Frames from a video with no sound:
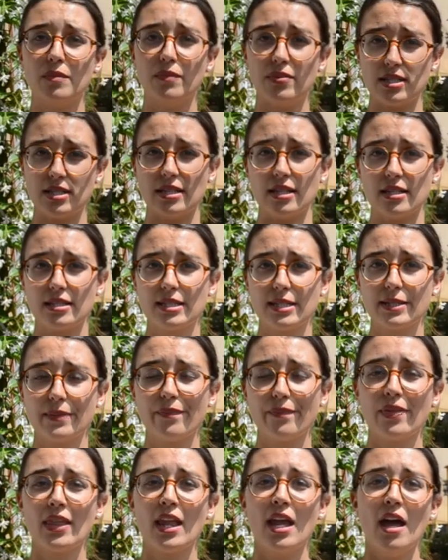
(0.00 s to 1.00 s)
business.
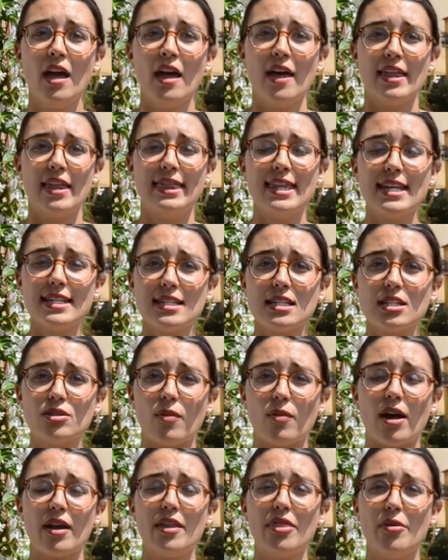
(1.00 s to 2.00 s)
This is
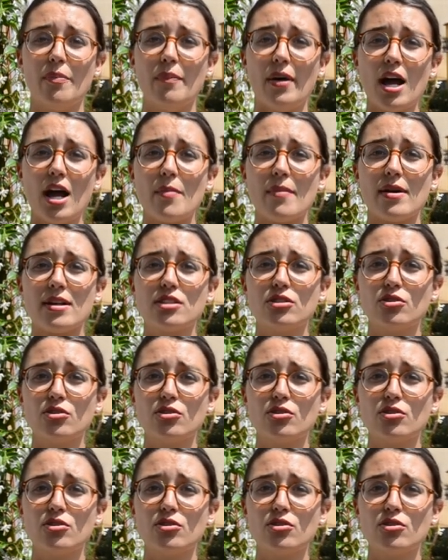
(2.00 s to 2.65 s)
why the Bahamas